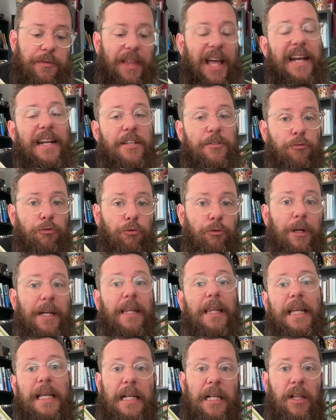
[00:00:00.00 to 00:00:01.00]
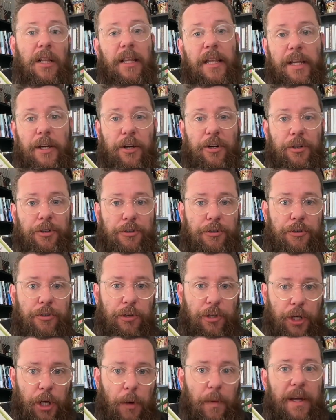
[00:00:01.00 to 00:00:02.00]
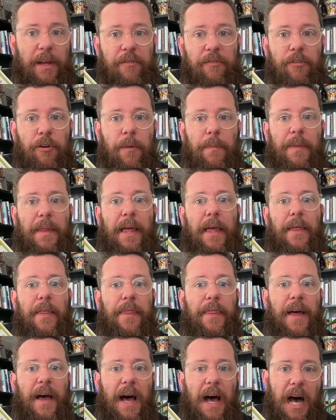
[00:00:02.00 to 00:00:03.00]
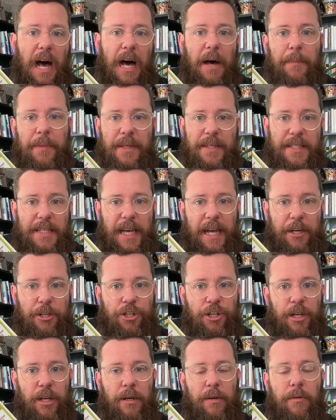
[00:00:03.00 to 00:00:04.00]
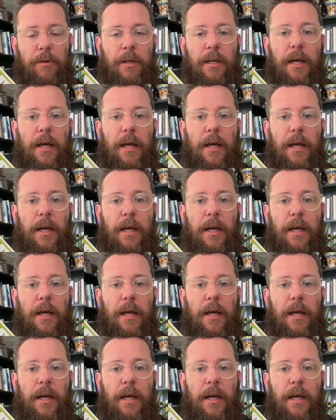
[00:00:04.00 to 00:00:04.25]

is really clear going from the Amma section,